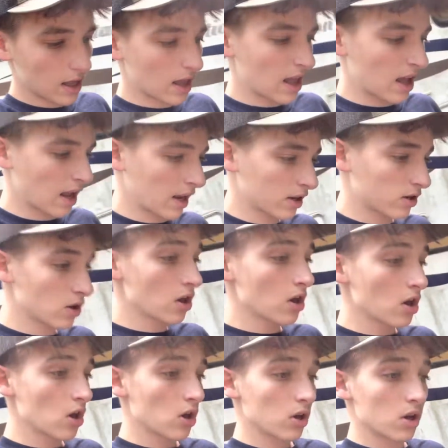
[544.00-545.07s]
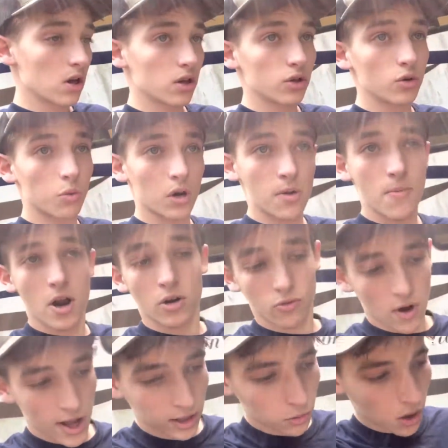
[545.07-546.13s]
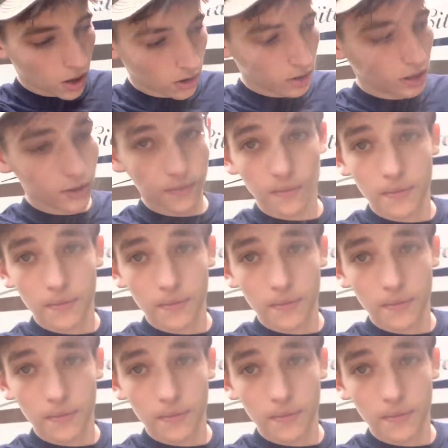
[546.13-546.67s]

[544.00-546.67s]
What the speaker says: and you want a better ride quality,